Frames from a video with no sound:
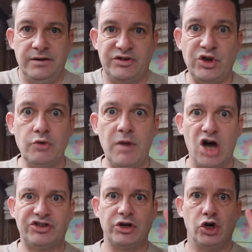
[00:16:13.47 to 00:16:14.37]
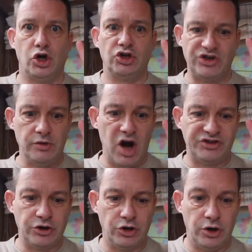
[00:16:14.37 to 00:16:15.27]
Two more to go, two more
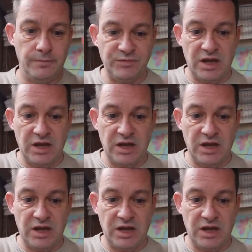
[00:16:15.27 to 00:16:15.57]
to go.